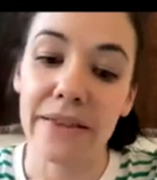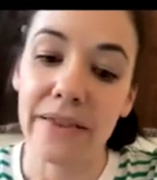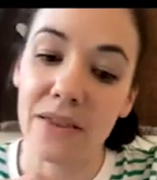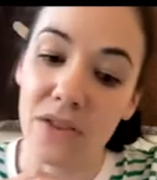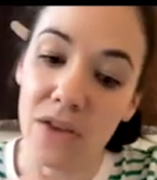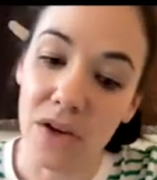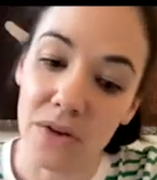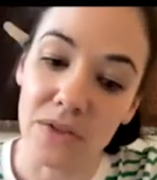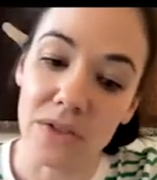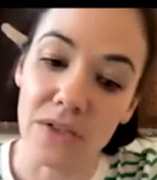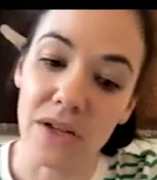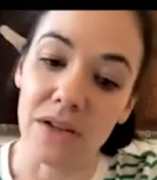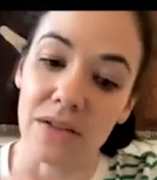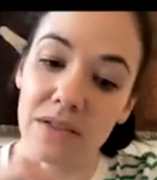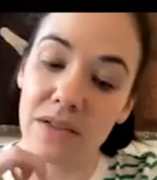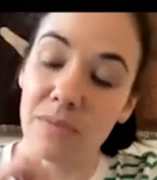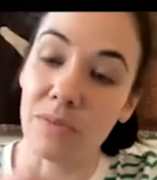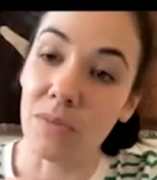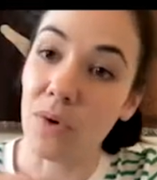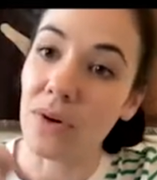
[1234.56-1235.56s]
those
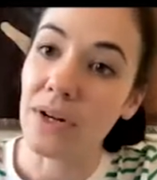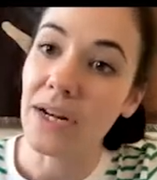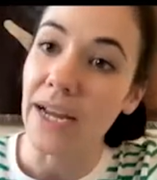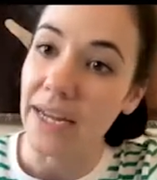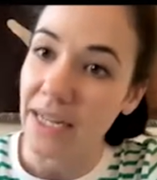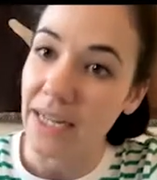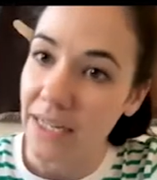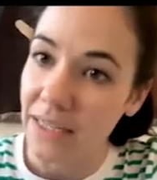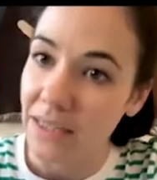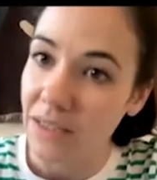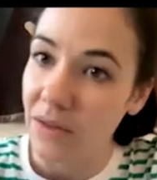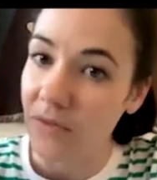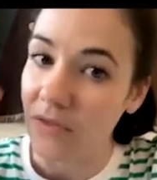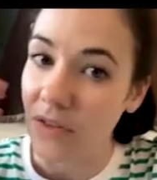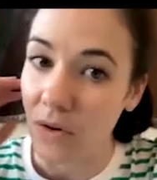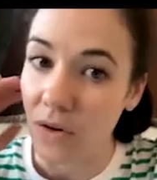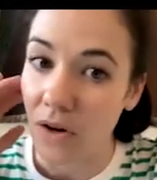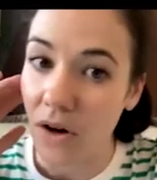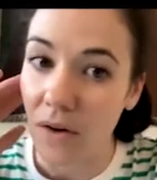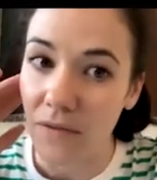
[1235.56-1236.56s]
girls are more likely to
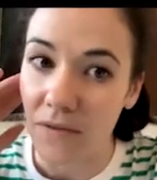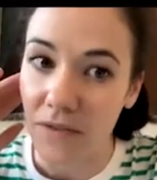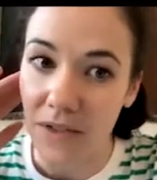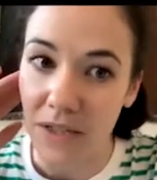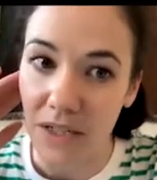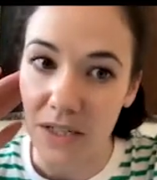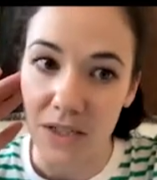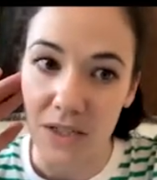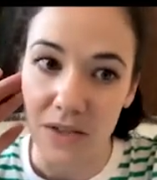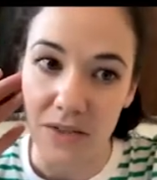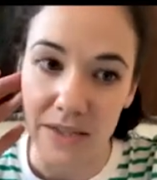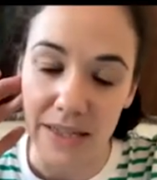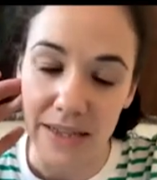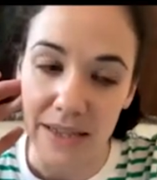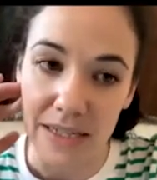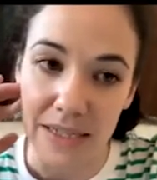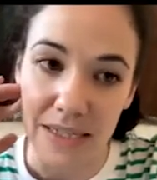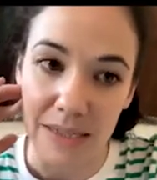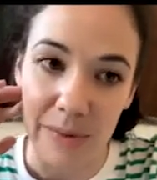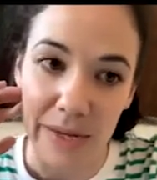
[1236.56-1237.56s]
feel confident using
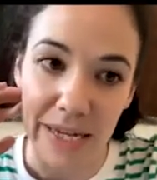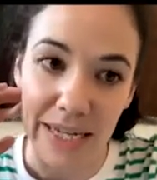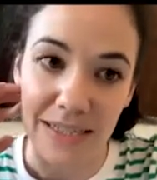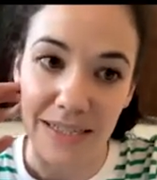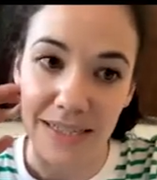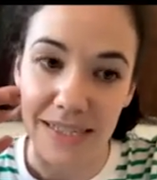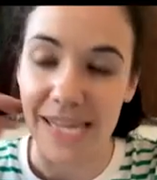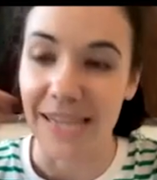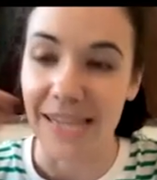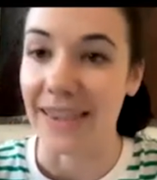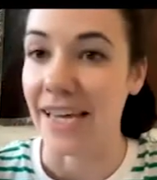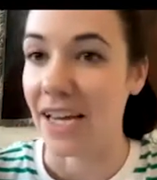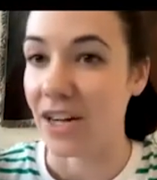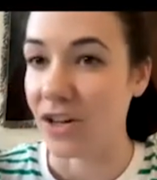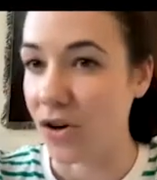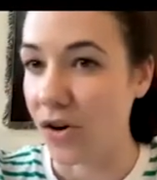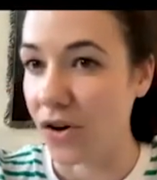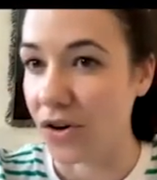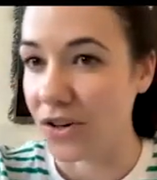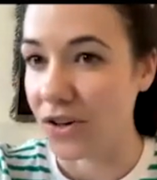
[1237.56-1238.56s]
that space in their
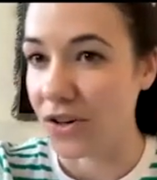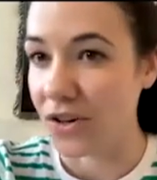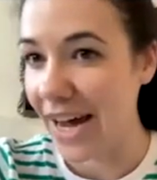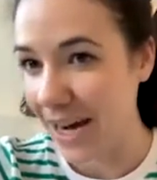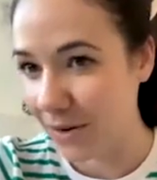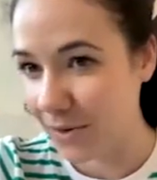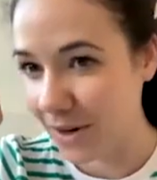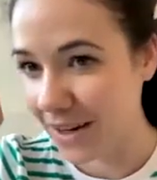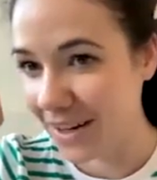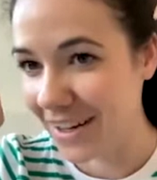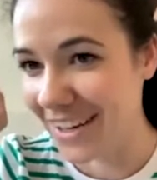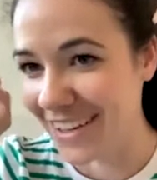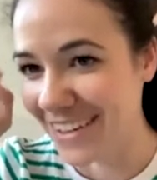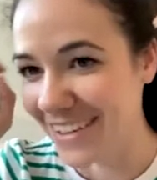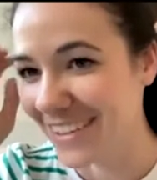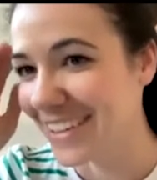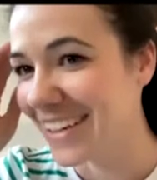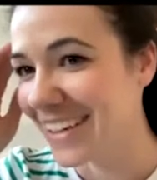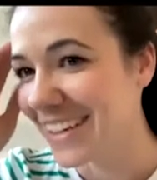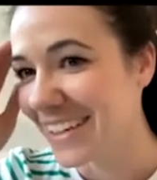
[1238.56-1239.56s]
non-hour
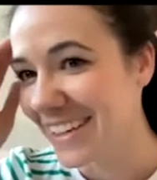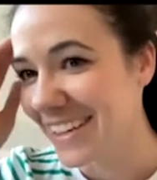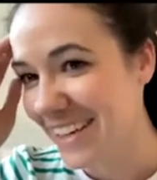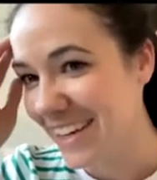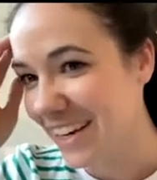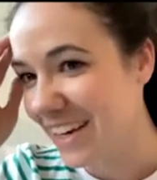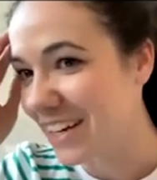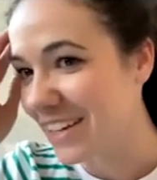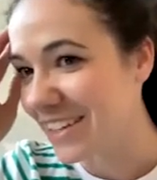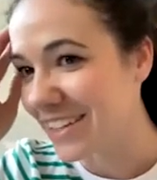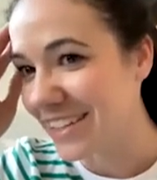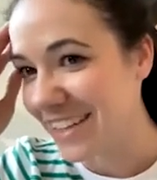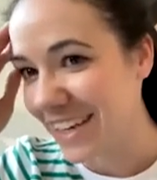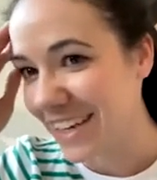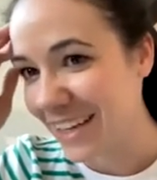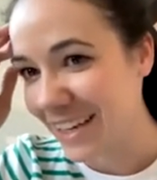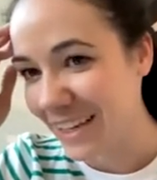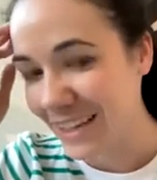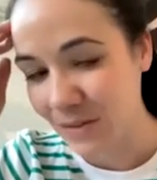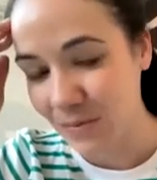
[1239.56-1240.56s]

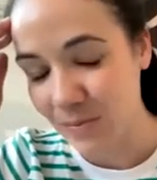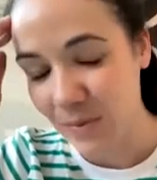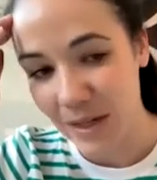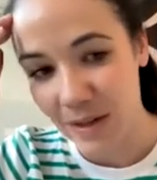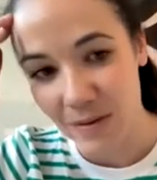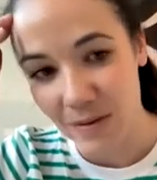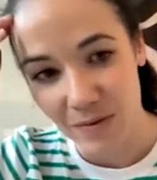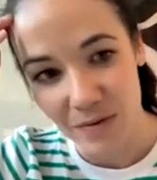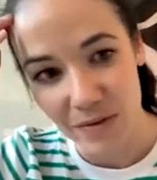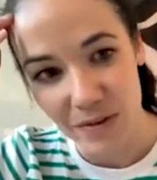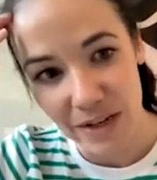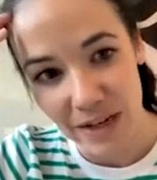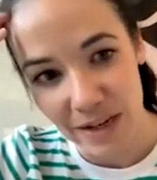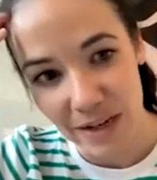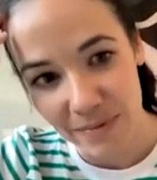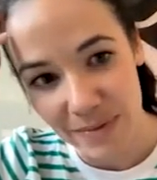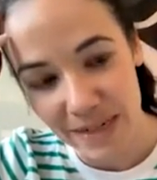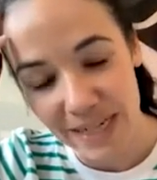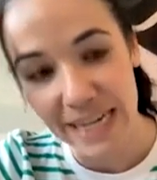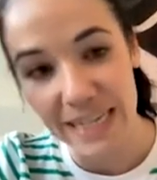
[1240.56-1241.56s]
that has been
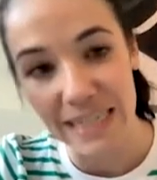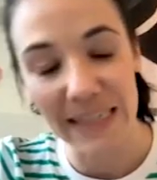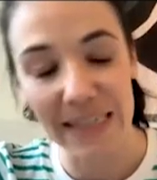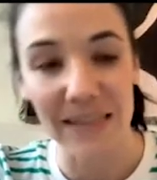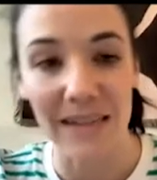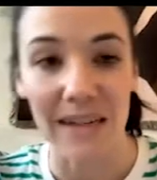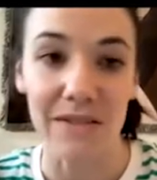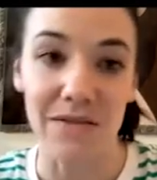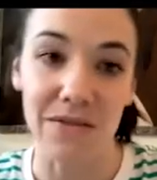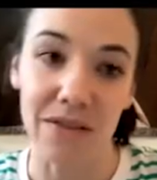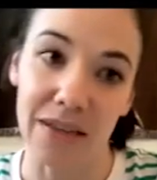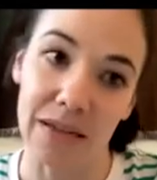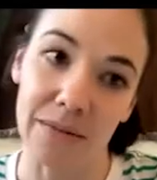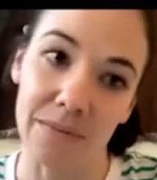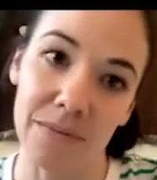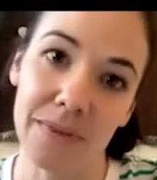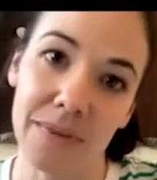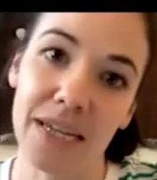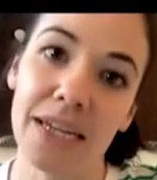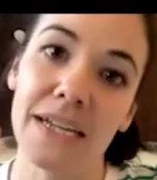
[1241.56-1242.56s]
laid aside for
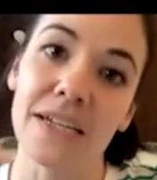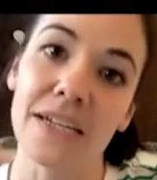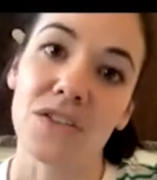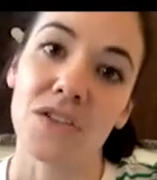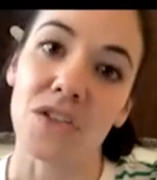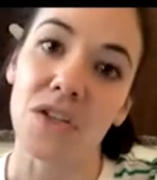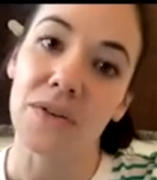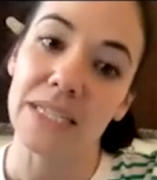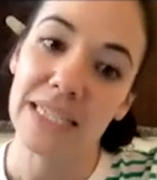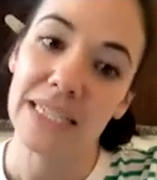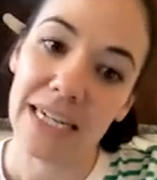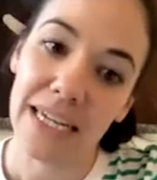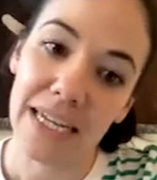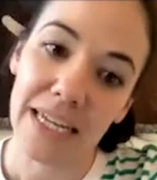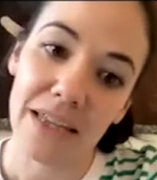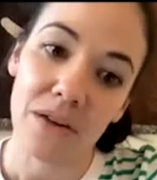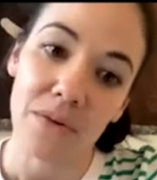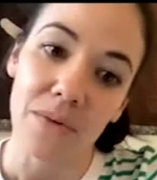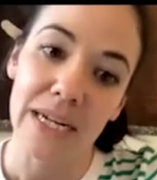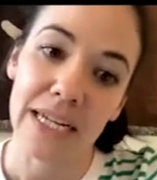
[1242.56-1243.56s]
them. So it's
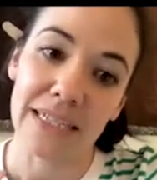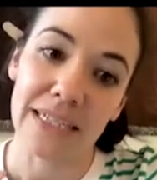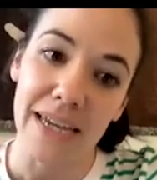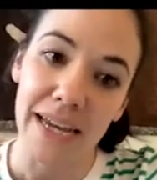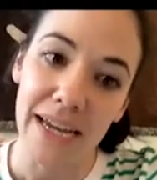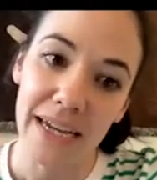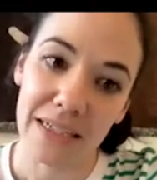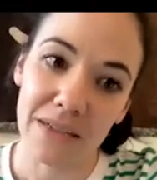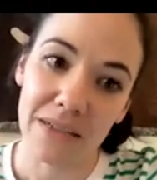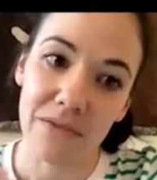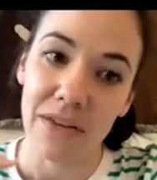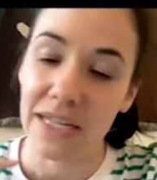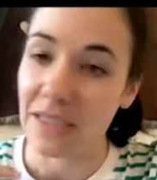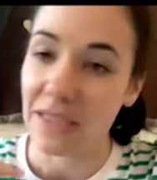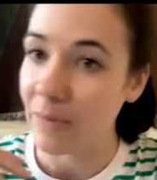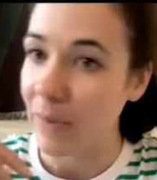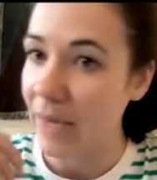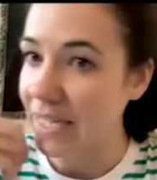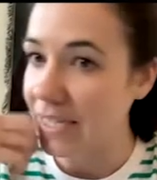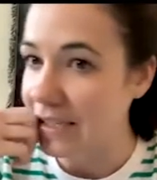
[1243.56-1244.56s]
clear that we need to
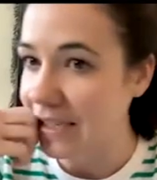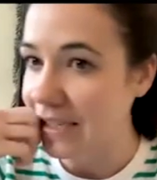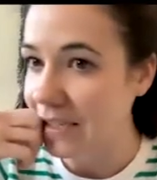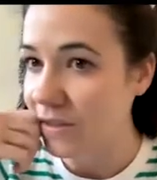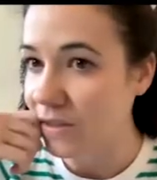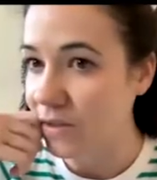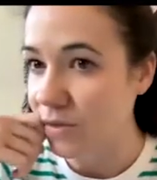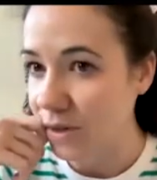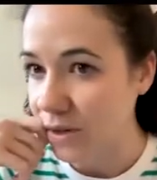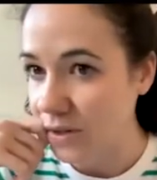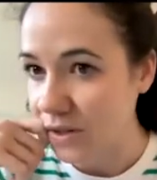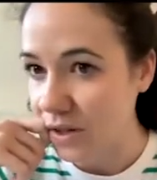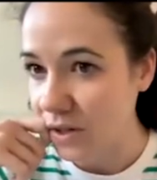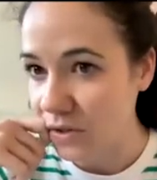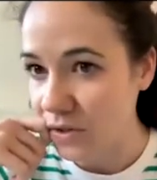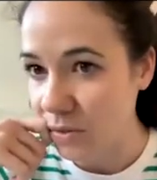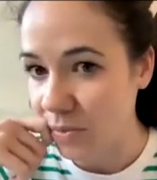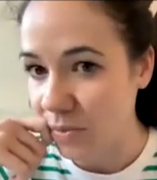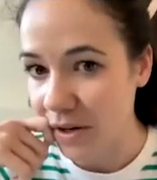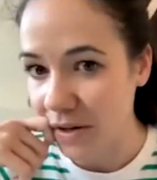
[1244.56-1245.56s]
activate spaces through
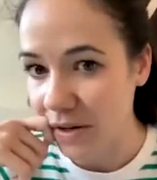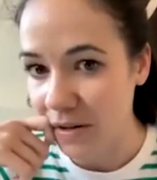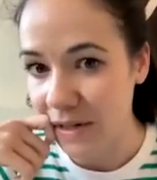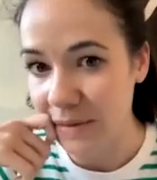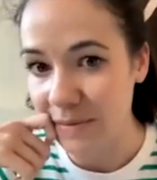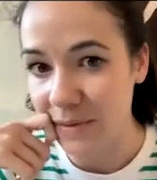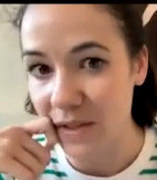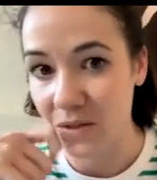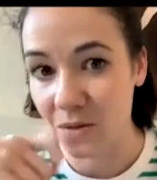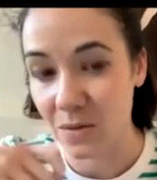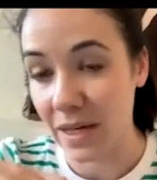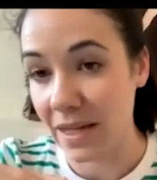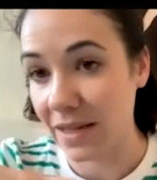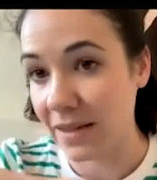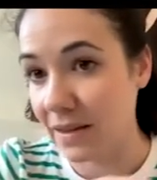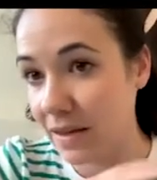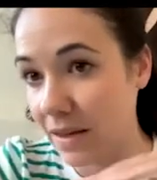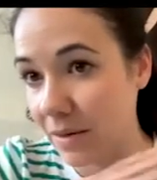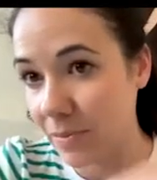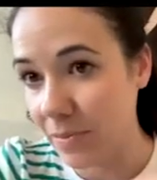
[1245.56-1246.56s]
social programs as well,
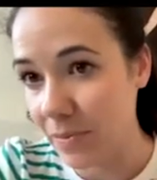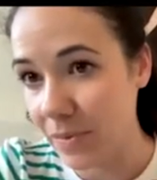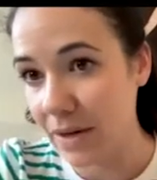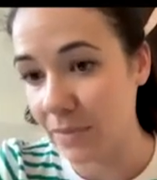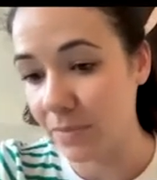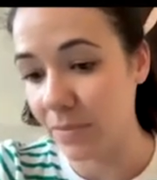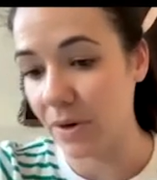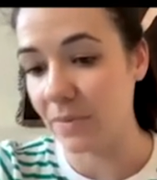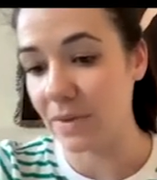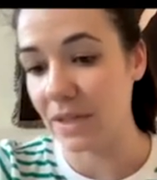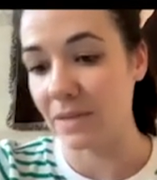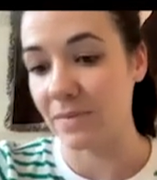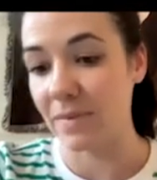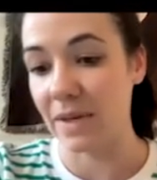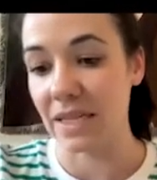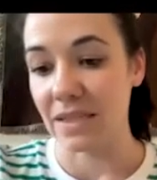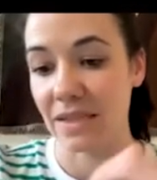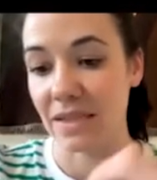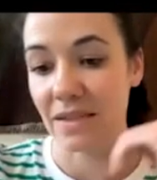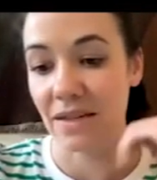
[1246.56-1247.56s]
and that public
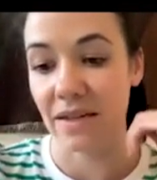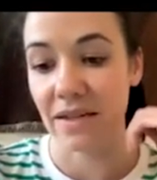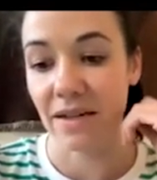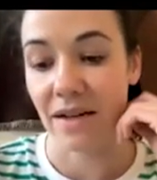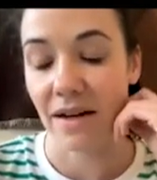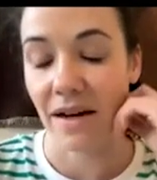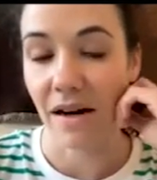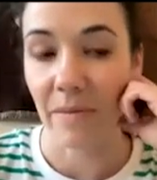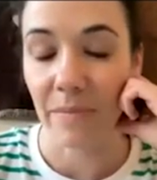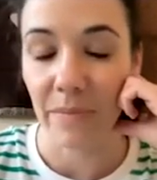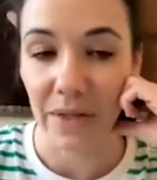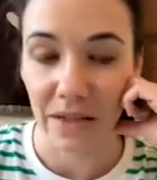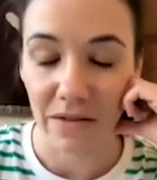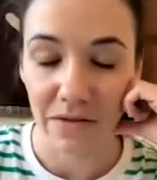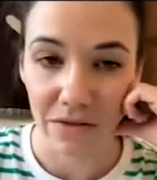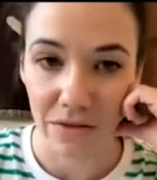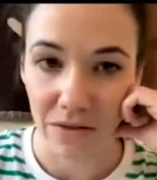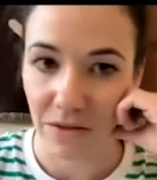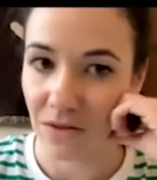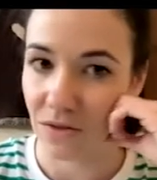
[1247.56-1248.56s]
space design can't be the
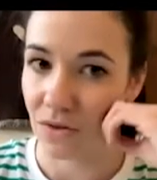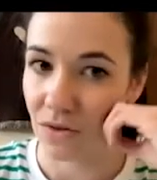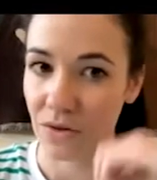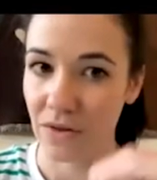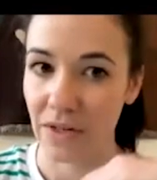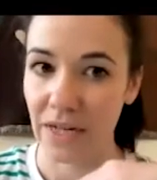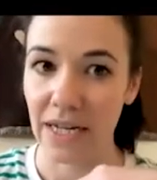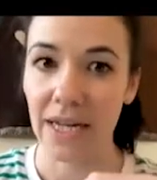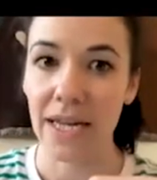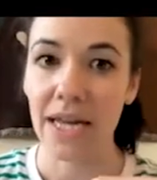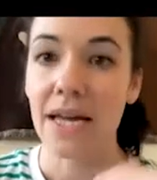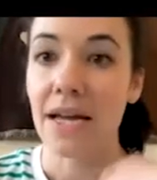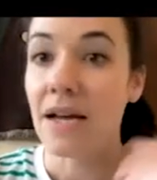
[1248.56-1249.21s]
full story.